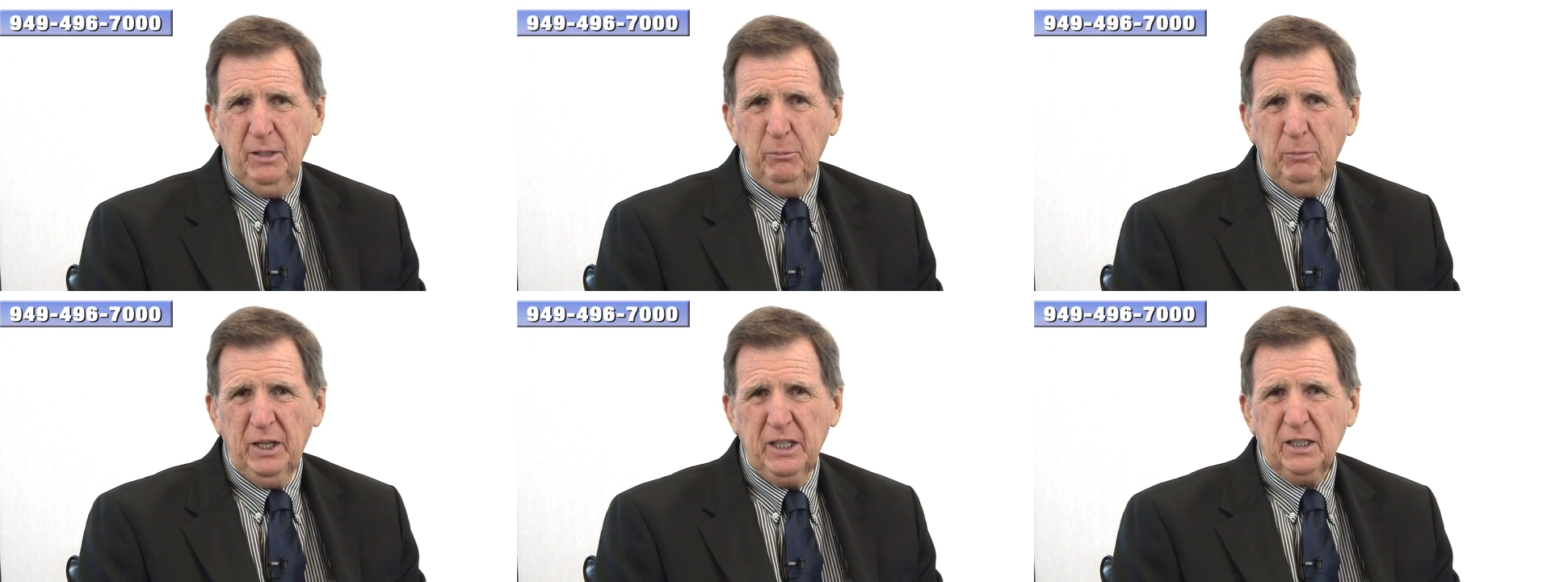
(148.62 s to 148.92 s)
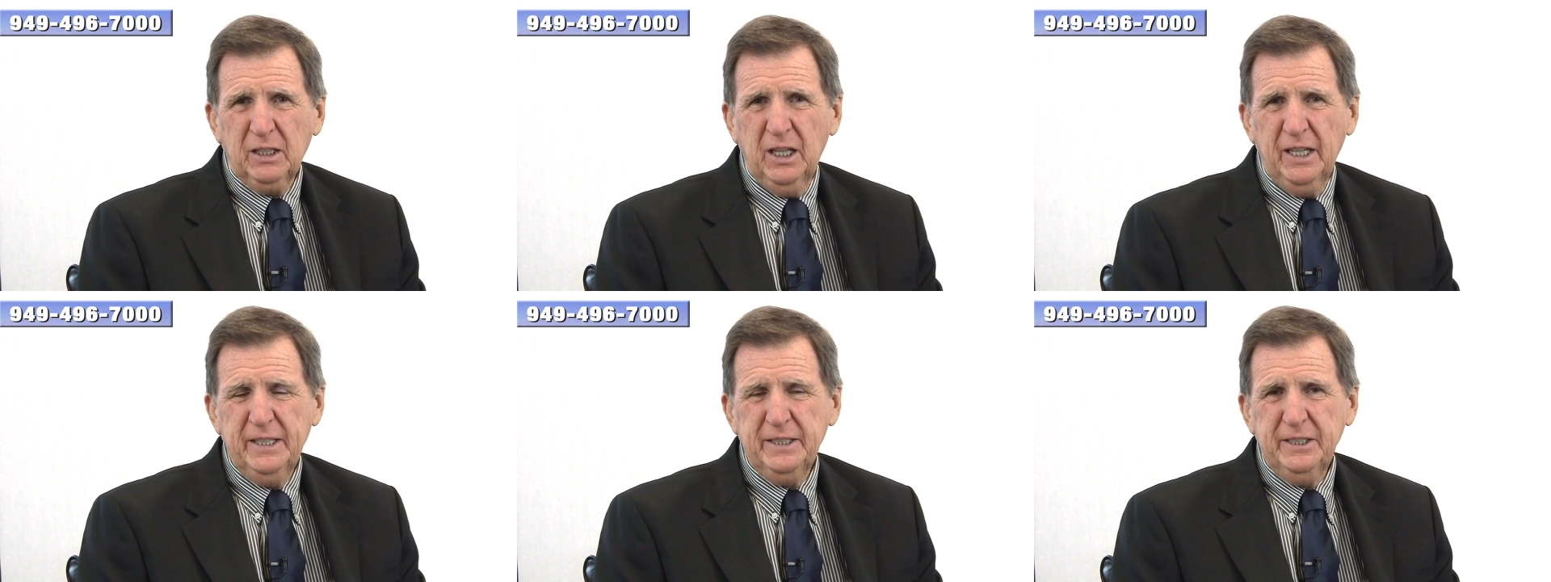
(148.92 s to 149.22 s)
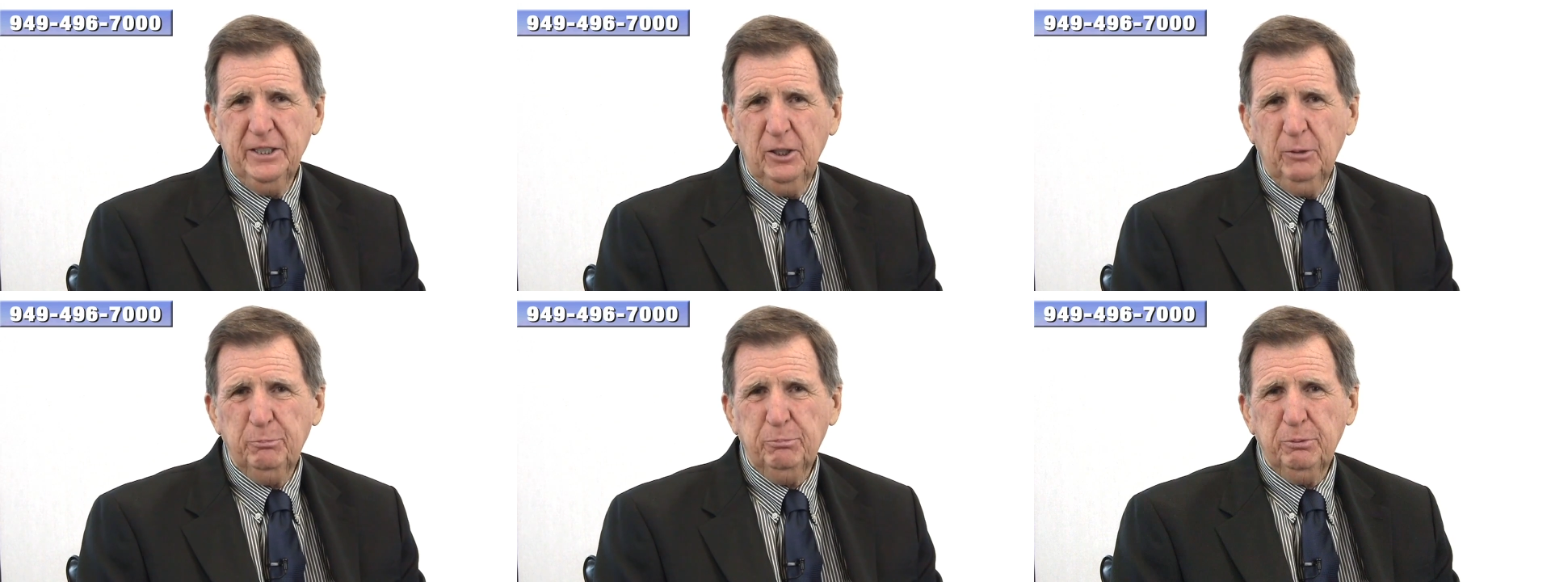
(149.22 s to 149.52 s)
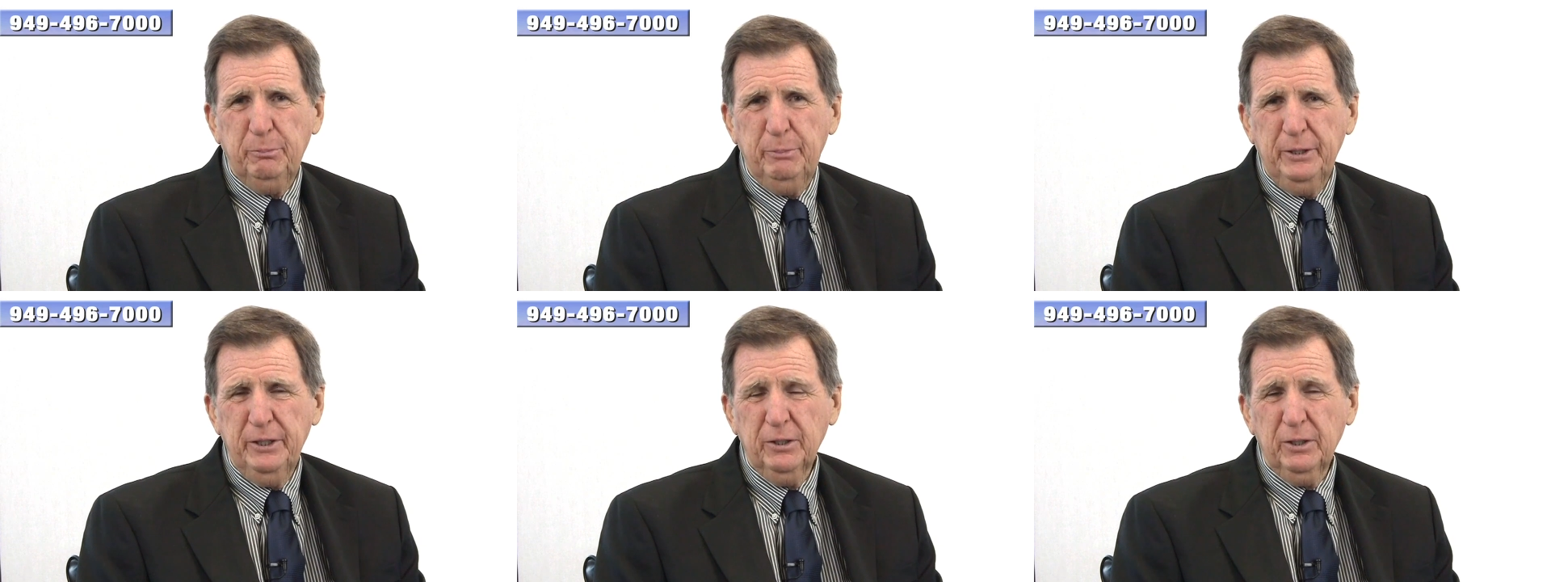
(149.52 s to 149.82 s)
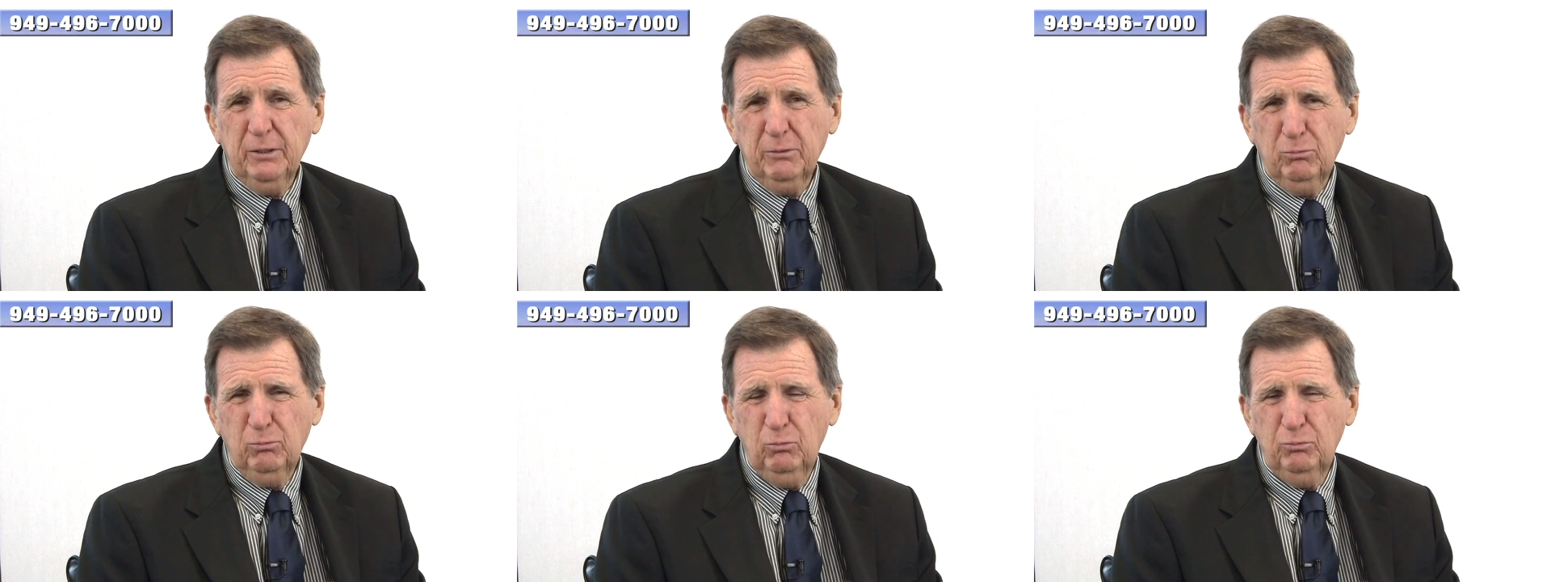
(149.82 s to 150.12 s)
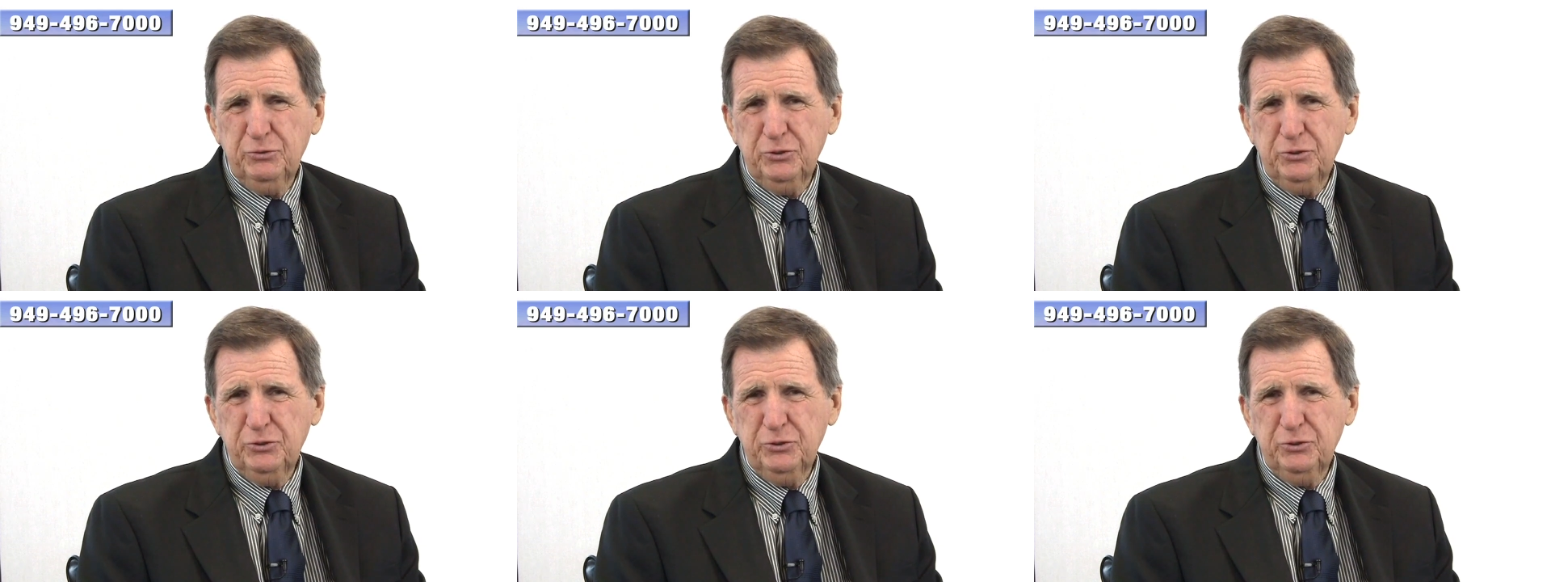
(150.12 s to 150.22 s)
My client helped prepare a